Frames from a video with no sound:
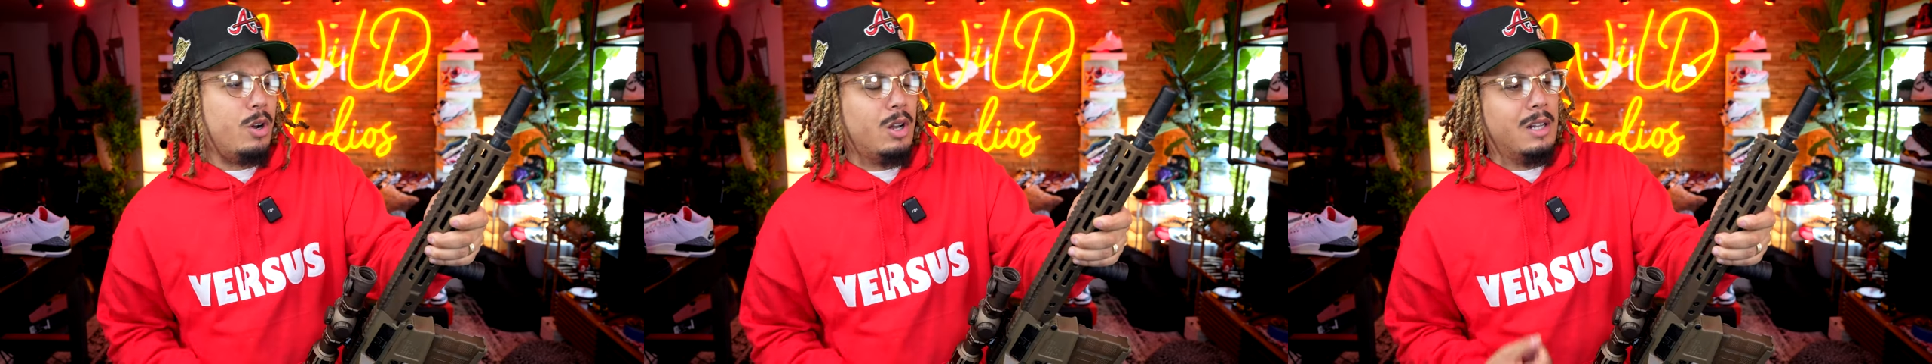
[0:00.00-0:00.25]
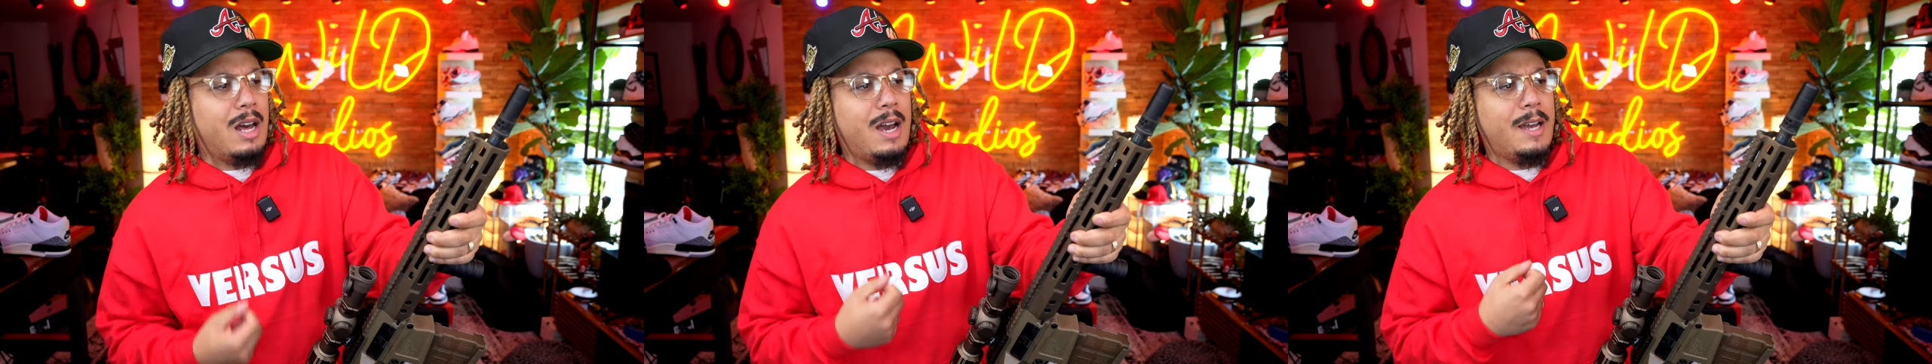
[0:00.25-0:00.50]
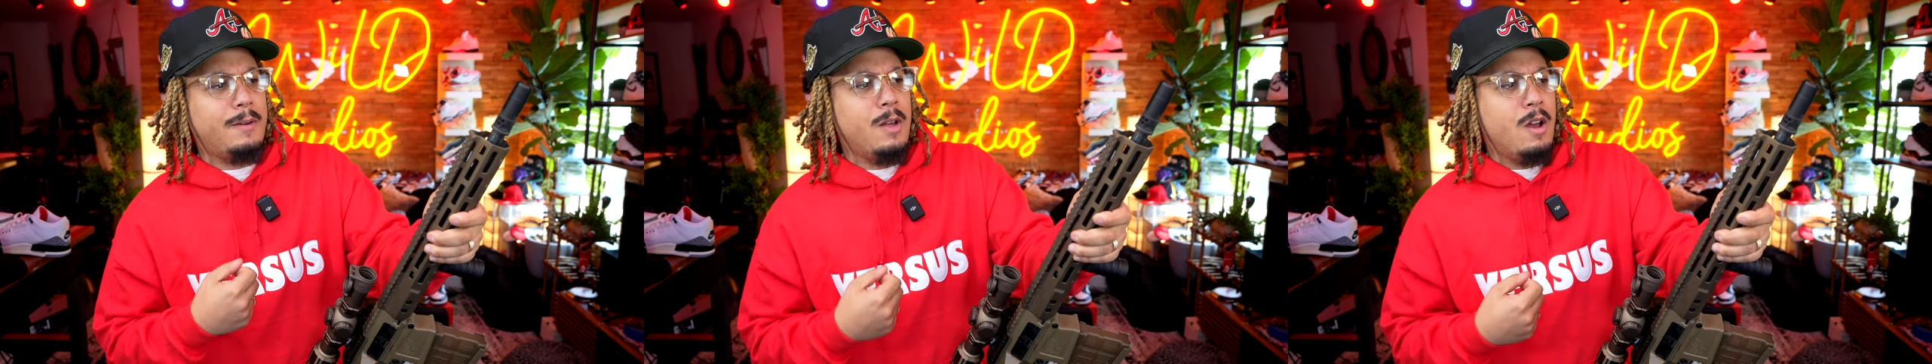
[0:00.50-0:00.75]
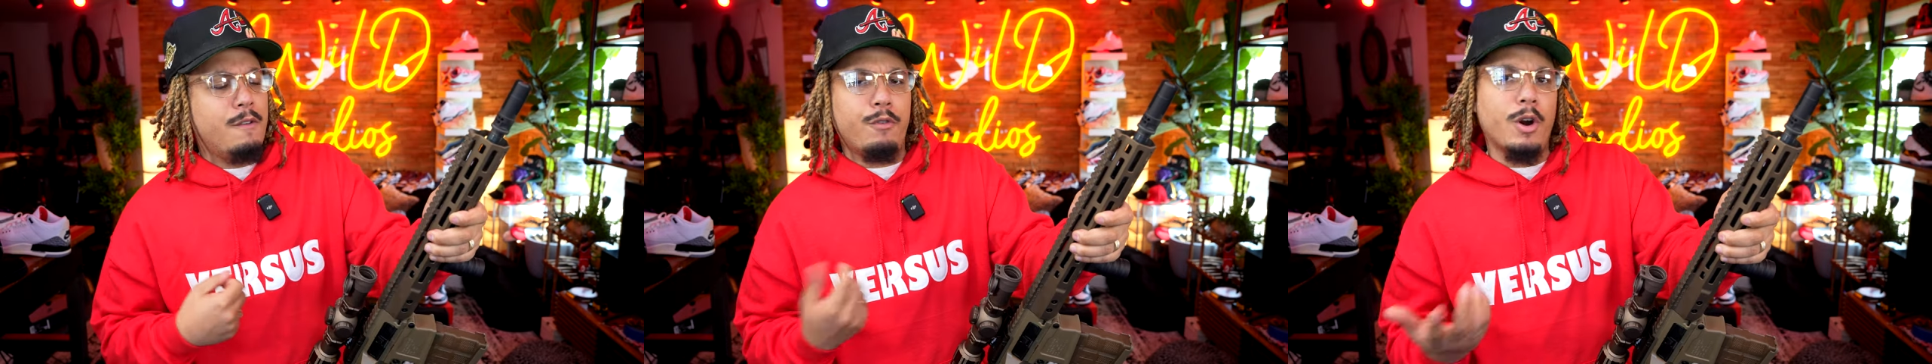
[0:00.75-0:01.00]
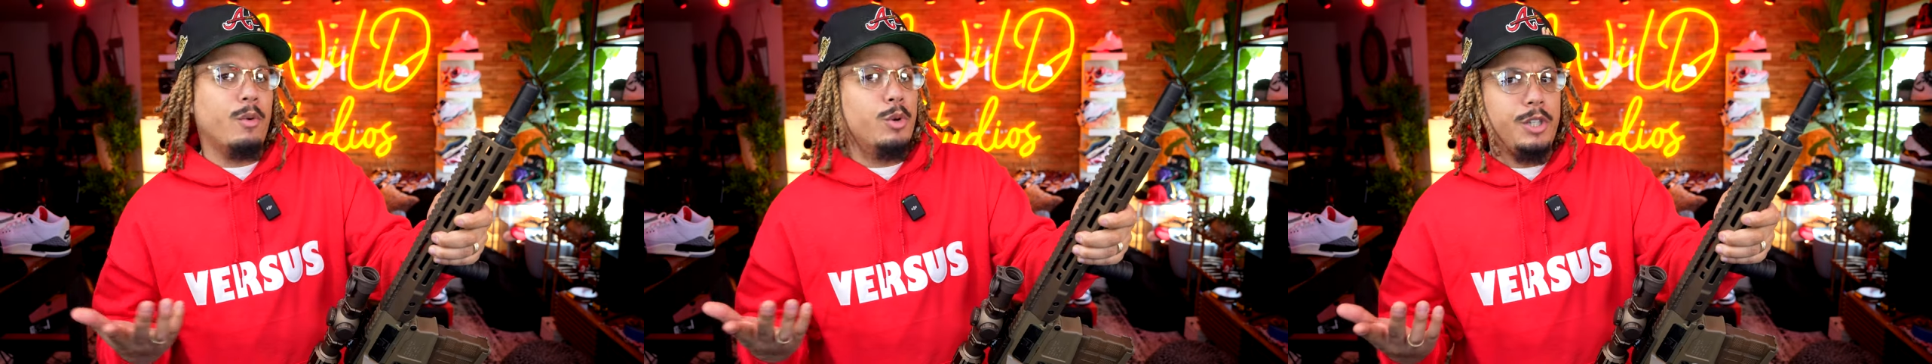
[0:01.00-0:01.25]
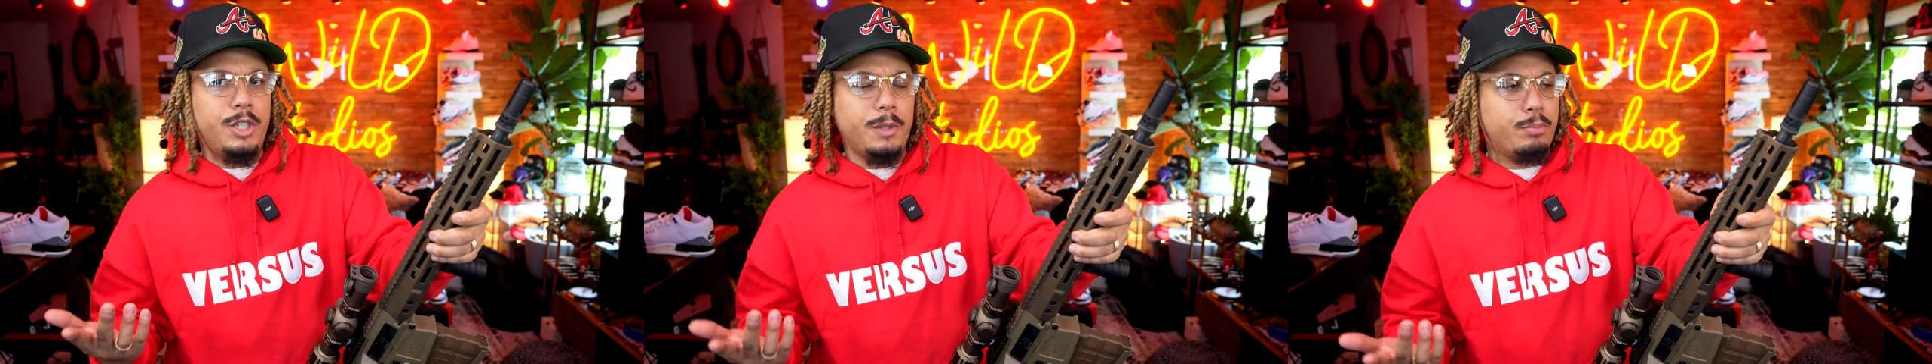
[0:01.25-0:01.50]
online for a
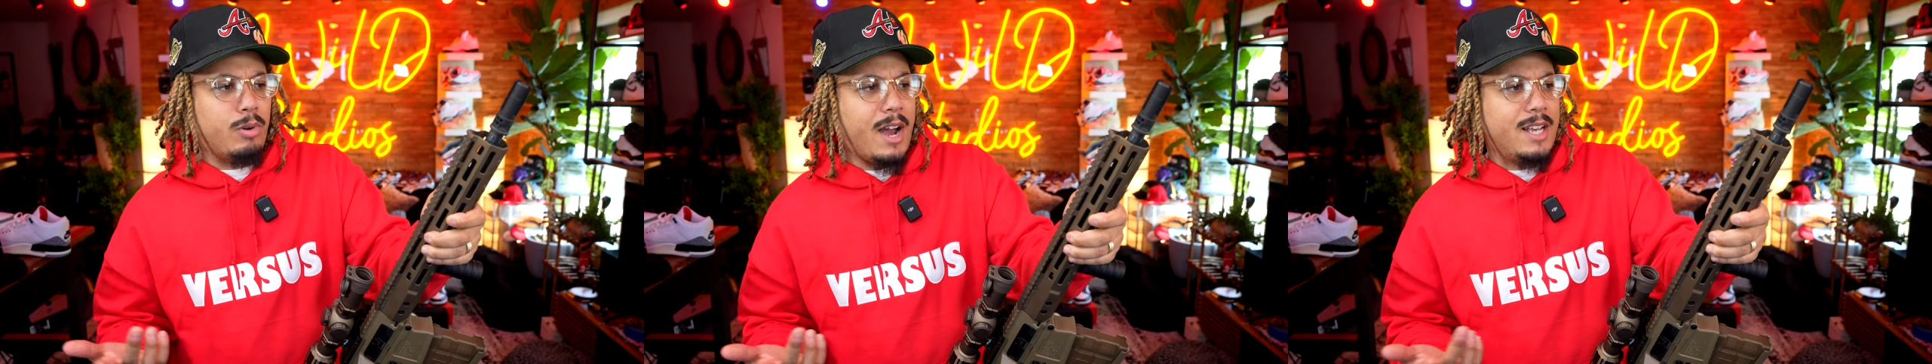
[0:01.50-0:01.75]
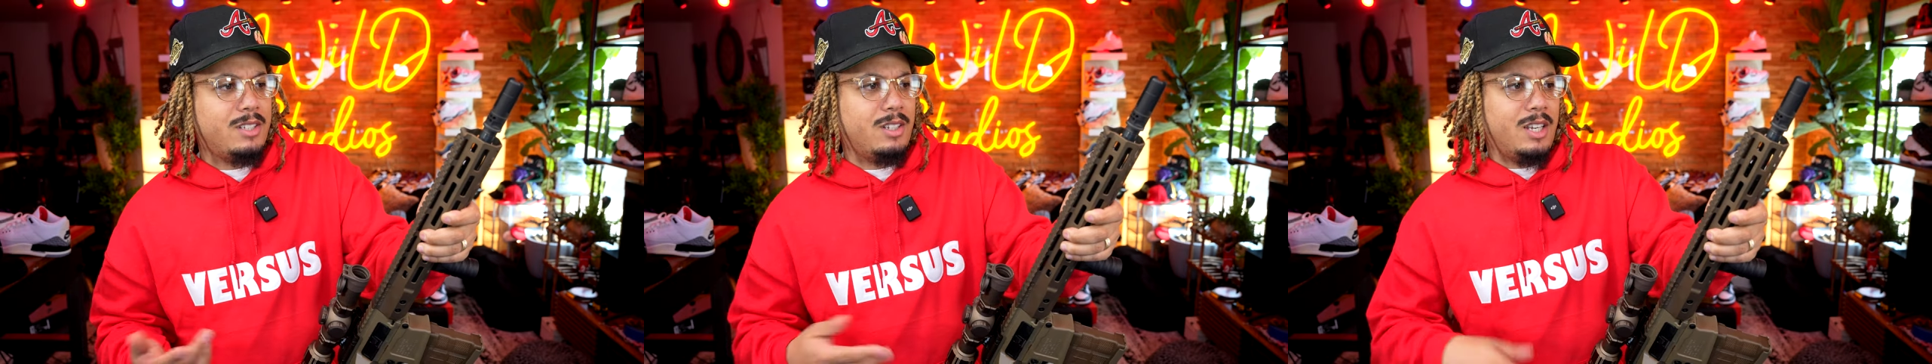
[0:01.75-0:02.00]
really good price.